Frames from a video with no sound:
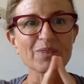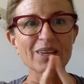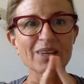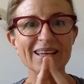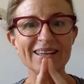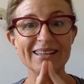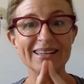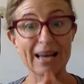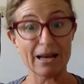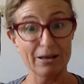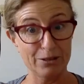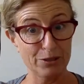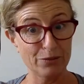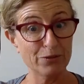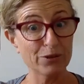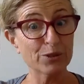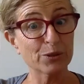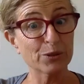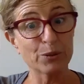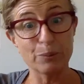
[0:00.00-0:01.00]
yes,
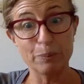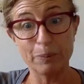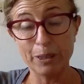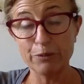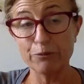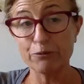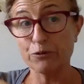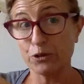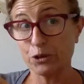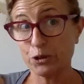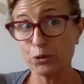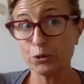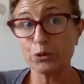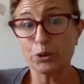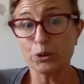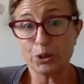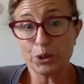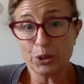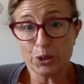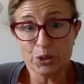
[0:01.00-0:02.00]
physical pain for
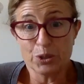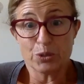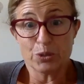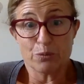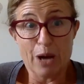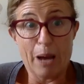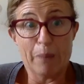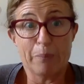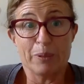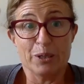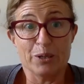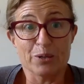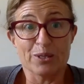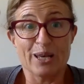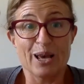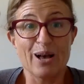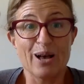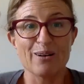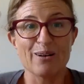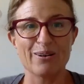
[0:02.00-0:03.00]
sure, because you're wrapping
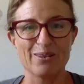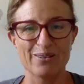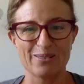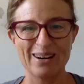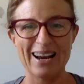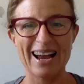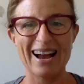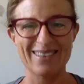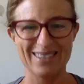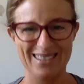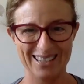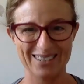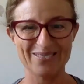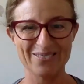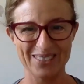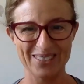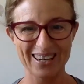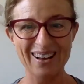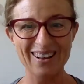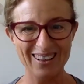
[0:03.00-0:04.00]
yourself around it,
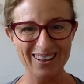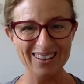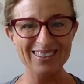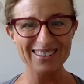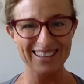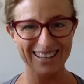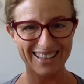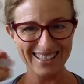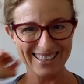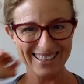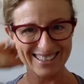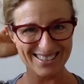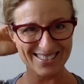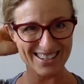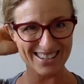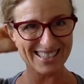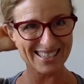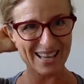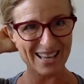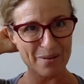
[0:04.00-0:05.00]
but I can
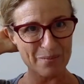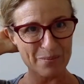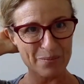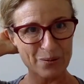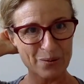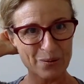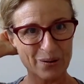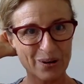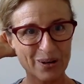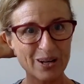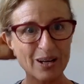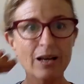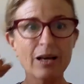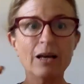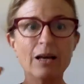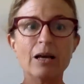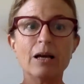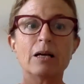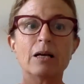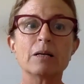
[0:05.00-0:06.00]
address that more.
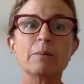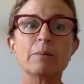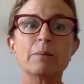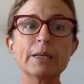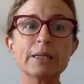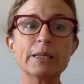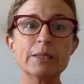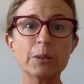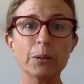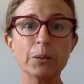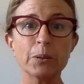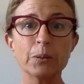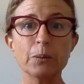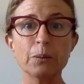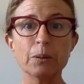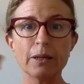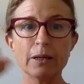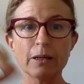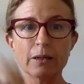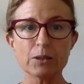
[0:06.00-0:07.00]
But so
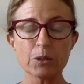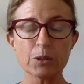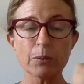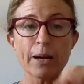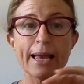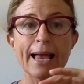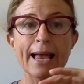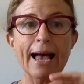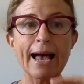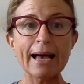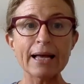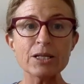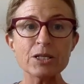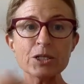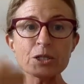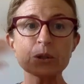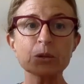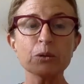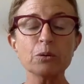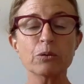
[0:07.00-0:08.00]
I had to
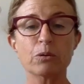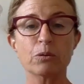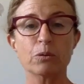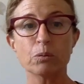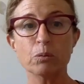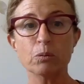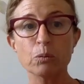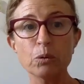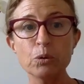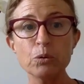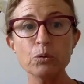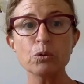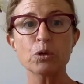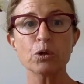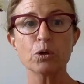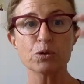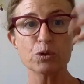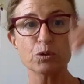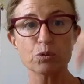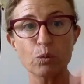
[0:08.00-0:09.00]
go through
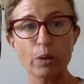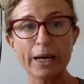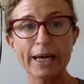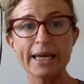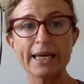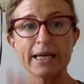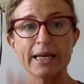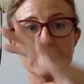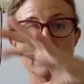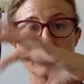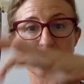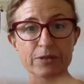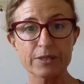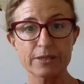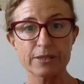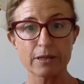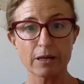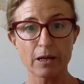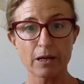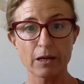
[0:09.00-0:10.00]
those
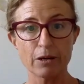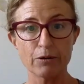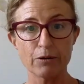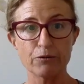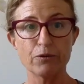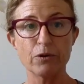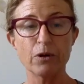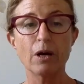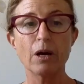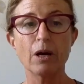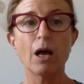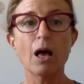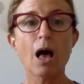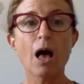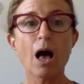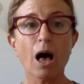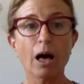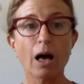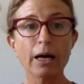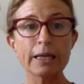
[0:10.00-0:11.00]
waves of
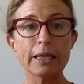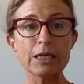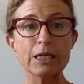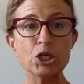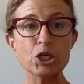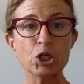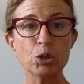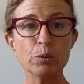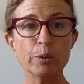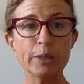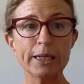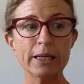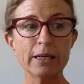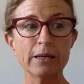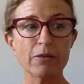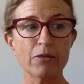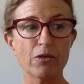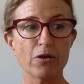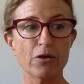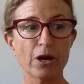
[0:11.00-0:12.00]

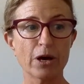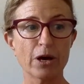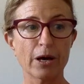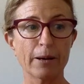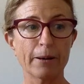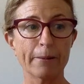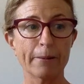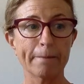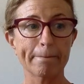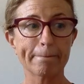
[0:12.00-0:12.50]
undoing the